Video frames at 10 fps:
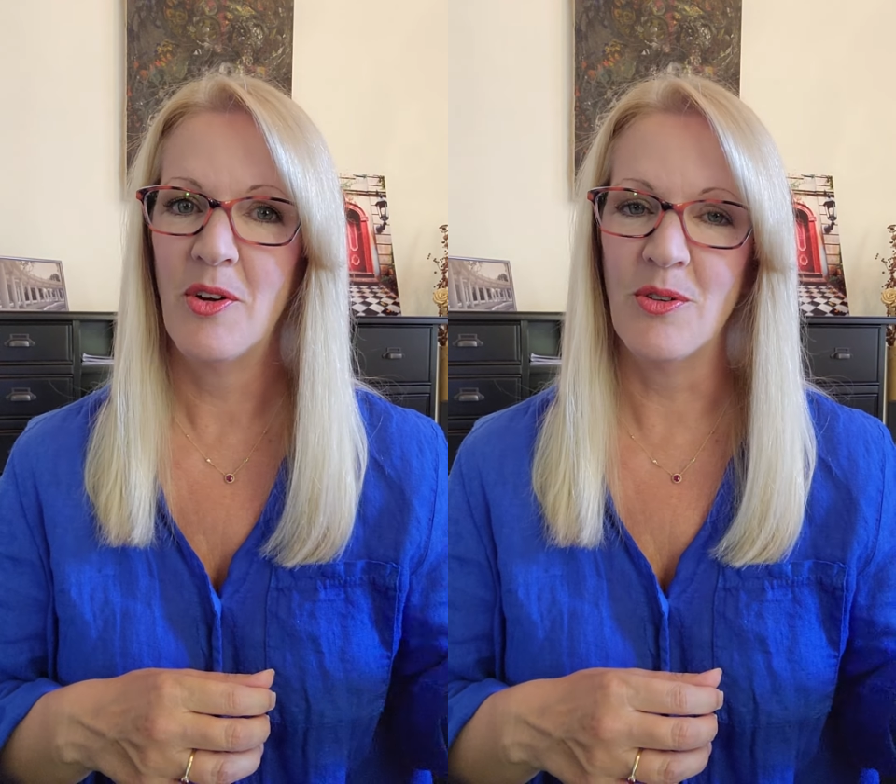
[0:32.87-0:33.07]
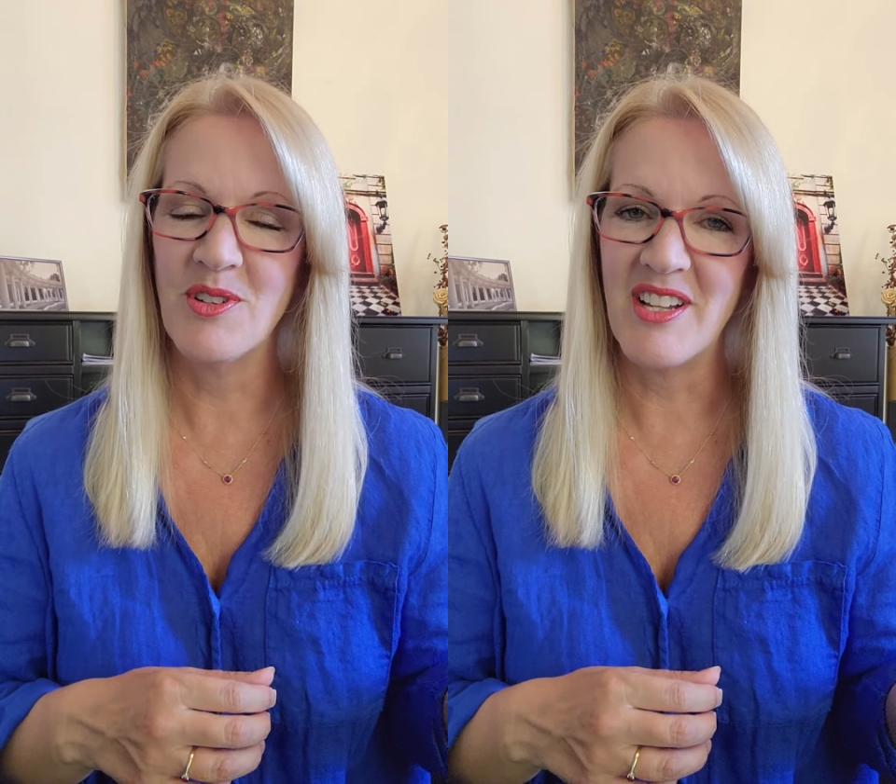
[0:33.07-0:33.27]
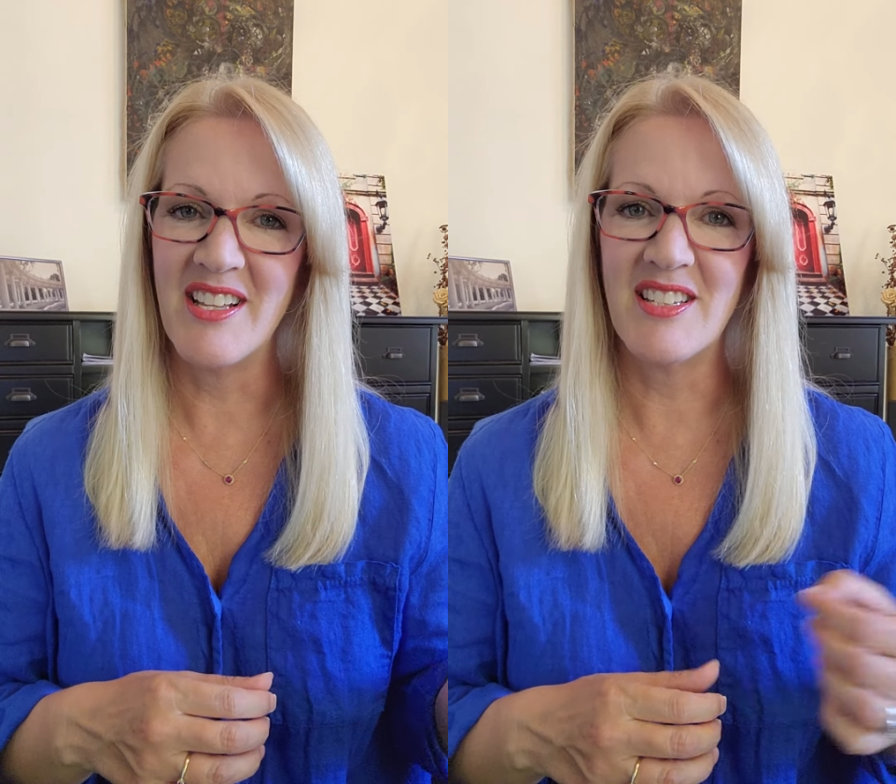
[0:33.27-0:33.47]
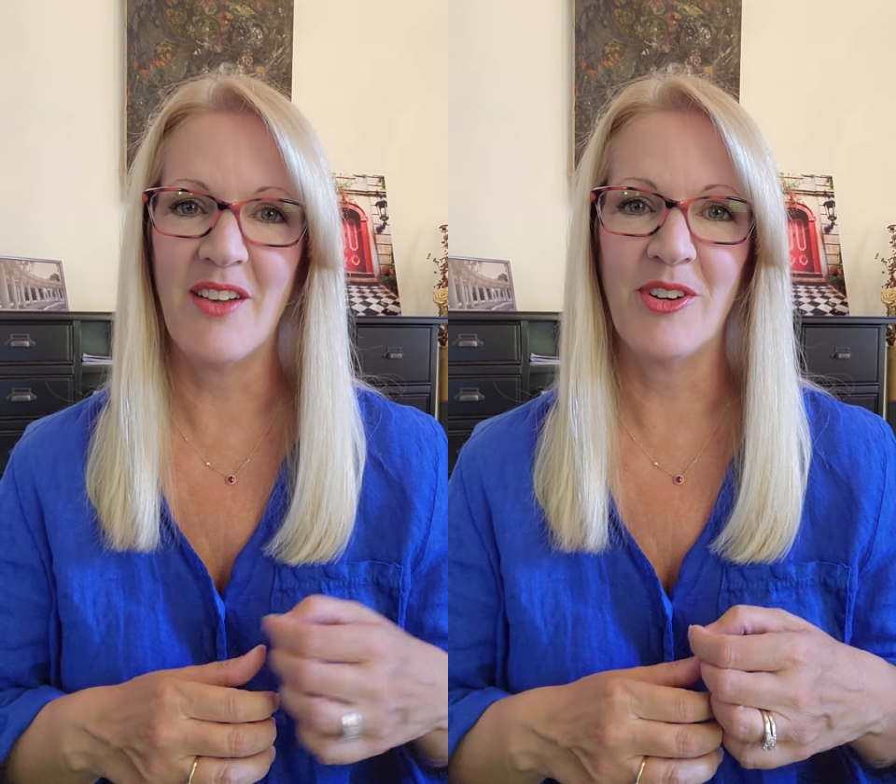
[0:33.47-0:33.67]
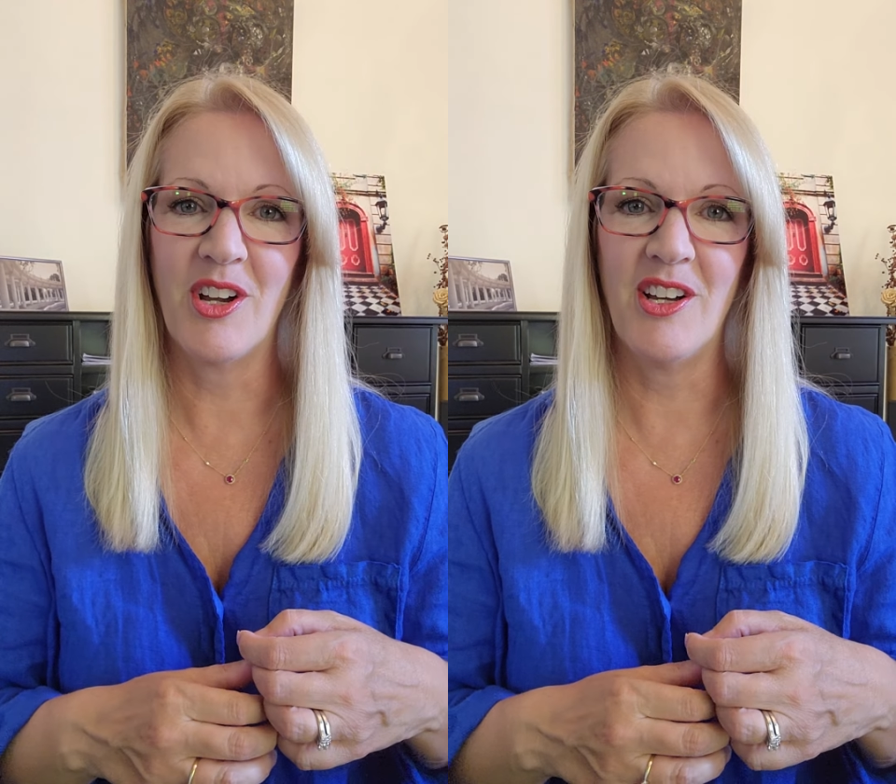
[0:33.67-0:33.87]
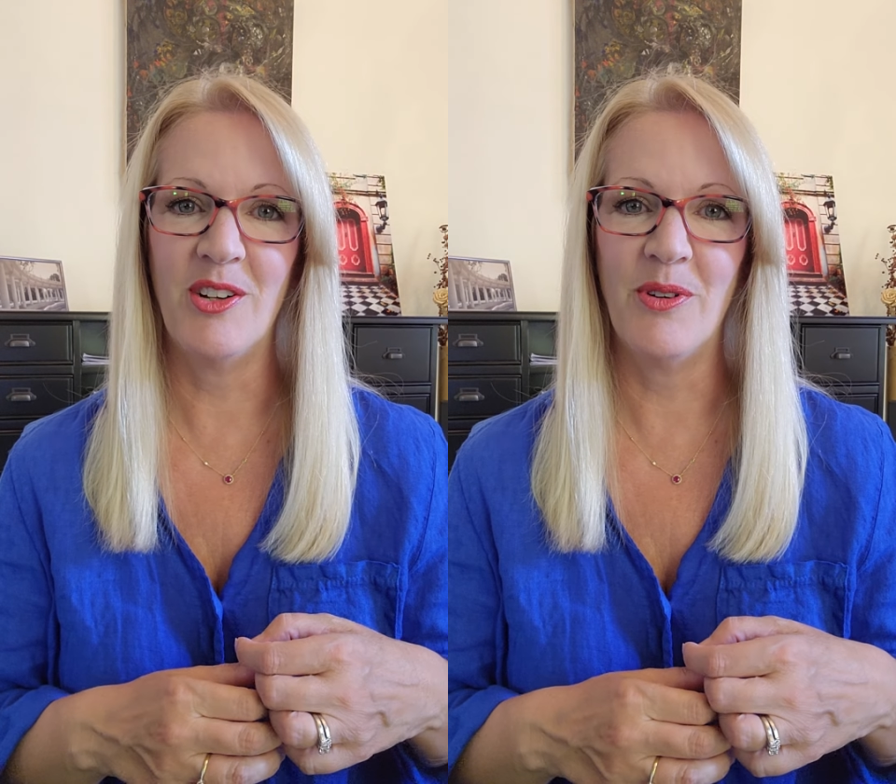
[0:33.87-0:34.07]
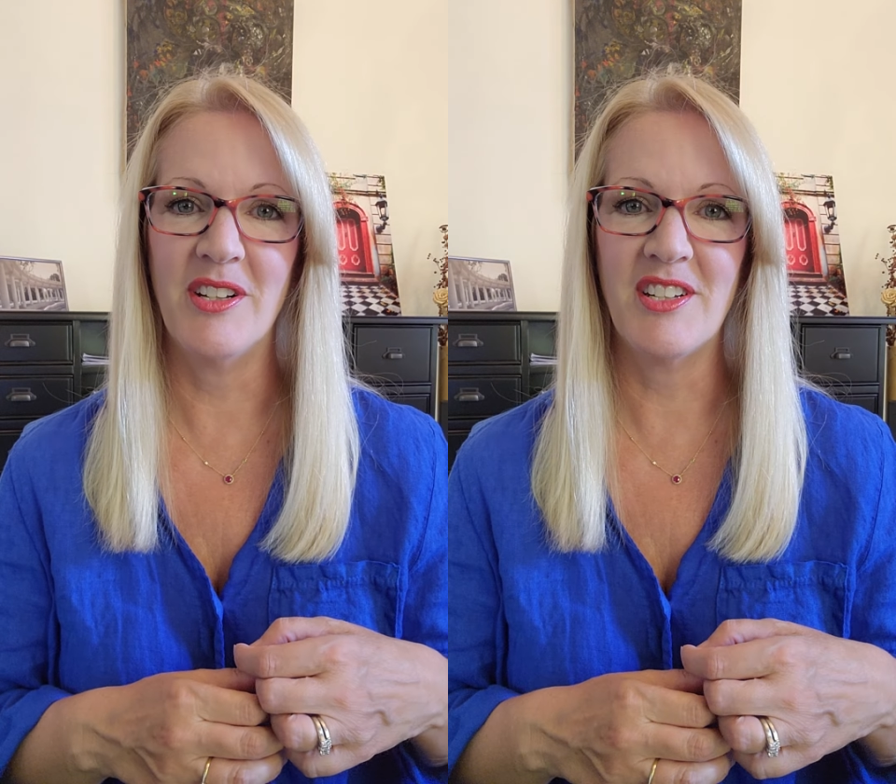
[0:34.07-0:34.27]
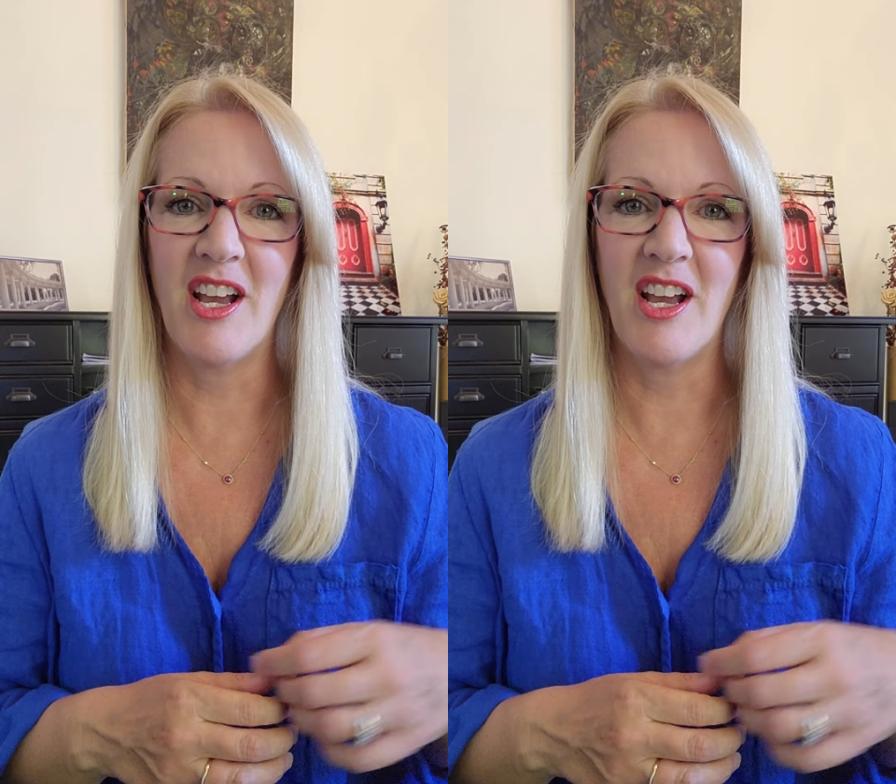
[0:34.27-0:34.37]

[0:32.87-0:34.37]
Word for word: or diced avocado on